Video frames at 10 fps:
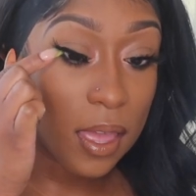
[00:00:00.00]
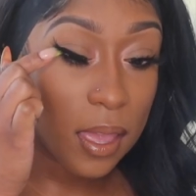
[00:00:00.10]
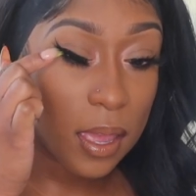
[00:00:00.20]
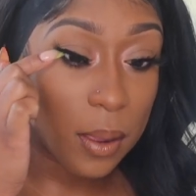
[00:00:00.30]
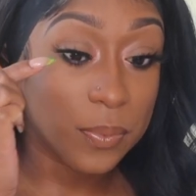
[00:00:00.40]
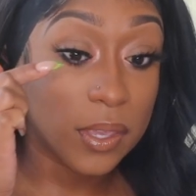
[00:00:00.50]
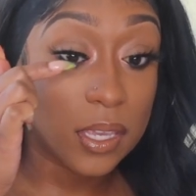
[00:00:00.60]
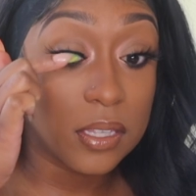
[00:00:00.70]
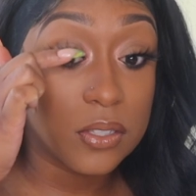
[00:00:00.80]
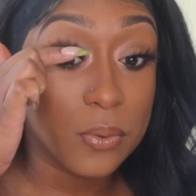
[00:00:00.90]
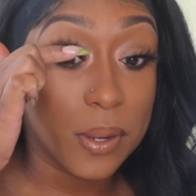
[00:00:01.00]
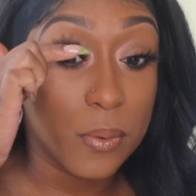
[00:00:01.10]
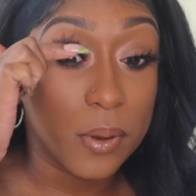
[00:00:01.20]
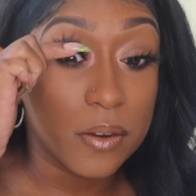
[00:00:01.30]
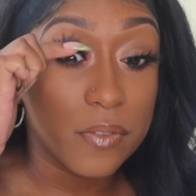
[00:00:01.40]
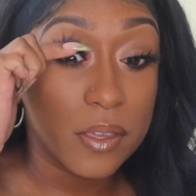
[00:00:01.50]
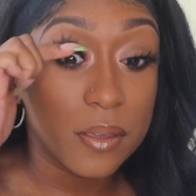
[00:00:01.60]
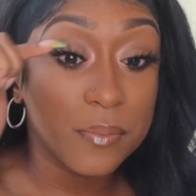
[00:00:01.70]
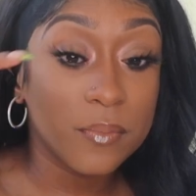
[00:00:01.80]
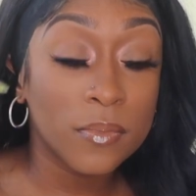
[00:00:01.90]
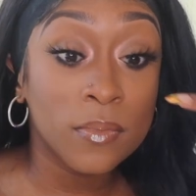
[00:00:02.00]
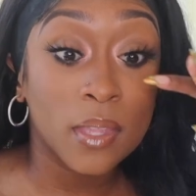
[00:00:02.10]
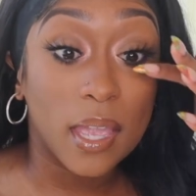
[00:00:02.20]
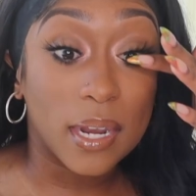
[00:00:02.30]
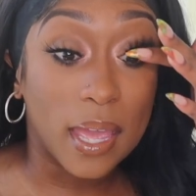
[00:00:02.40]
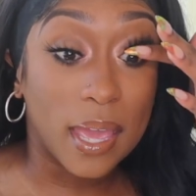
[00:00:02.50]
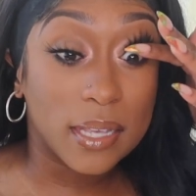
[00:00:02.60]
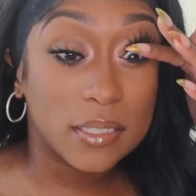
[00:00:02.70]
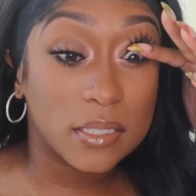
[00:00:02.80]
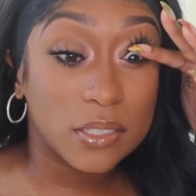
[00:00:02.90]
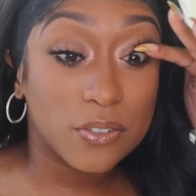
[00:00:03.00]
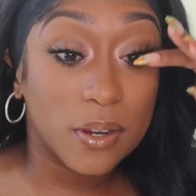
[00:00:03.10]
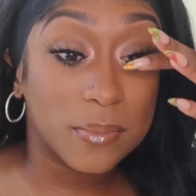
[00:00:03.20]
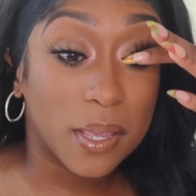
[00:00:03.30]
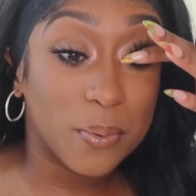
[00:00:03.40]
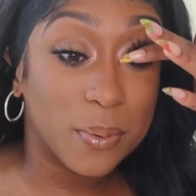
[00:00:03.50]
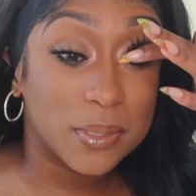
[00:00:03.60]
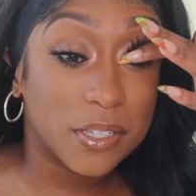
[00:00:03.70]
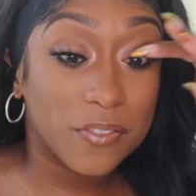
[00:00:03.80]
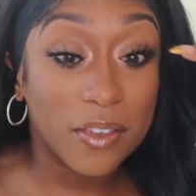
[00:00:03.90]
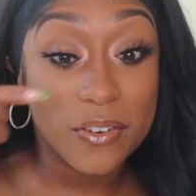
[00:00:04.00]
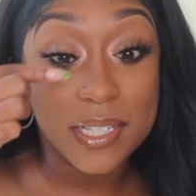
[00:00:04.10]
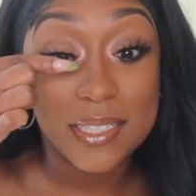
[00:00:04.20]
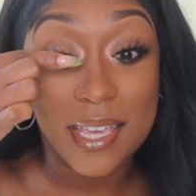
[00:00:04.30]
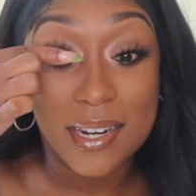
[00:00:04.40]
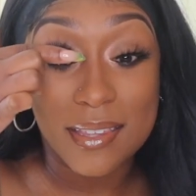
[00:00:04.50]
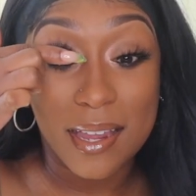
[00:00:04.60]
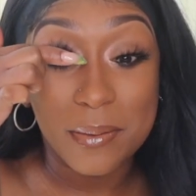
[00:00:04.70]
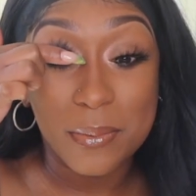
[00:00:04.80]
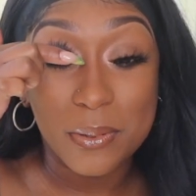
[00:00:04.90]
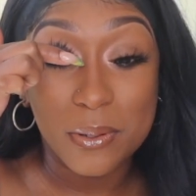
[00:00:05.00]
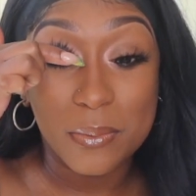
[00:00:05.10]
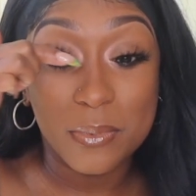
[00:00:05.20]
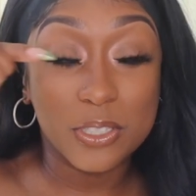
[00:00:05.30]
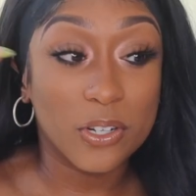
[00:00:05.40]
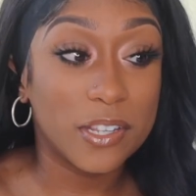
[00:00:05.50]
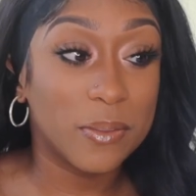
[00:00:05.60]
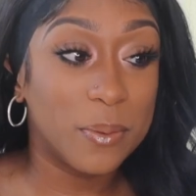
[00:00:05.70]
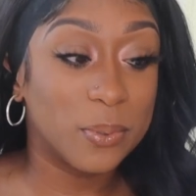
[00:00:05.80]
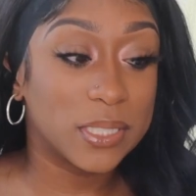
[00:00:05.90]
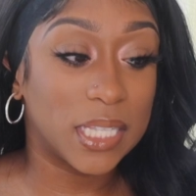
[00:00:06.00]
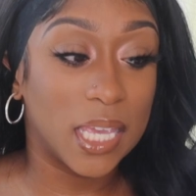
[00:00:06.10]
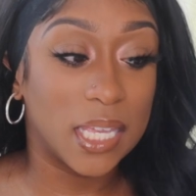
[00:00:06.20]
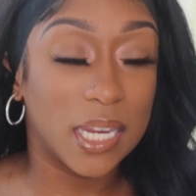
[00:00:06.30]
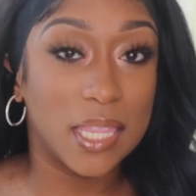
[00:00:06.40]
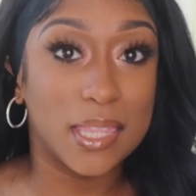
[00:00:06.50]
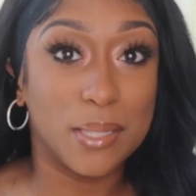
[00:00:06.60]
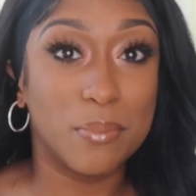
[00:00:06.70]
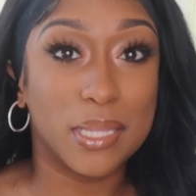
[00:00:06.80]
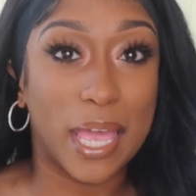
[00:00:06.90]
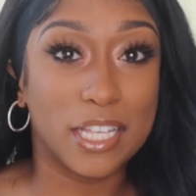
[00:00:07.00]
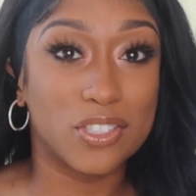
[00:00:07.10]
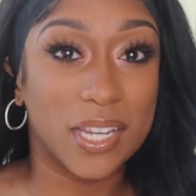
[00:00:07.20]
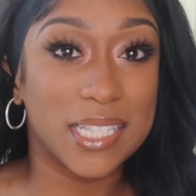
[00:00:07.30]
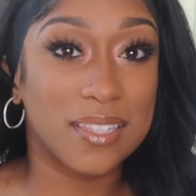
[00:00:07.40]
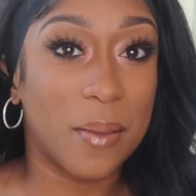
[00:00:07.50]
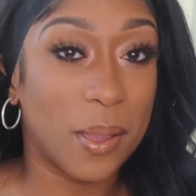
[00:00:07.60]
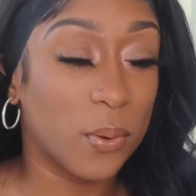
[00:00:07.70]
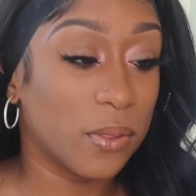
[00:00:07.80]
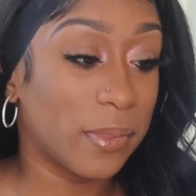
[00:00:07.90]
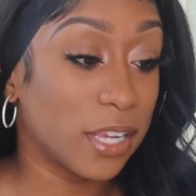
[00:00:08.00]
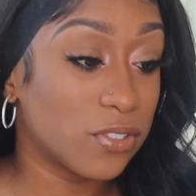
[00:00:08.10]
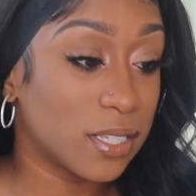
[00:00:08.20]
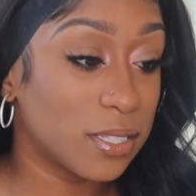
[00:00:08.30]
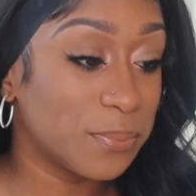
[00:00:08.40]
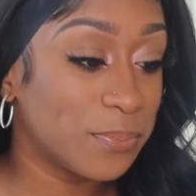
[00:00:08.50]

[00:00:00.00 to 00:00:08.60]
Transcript: And I'm thinking to wear one of them. And I asked Instagram like what was their favorite, and a lot of people, majority of the people said the black dress, so I might wear the black dress.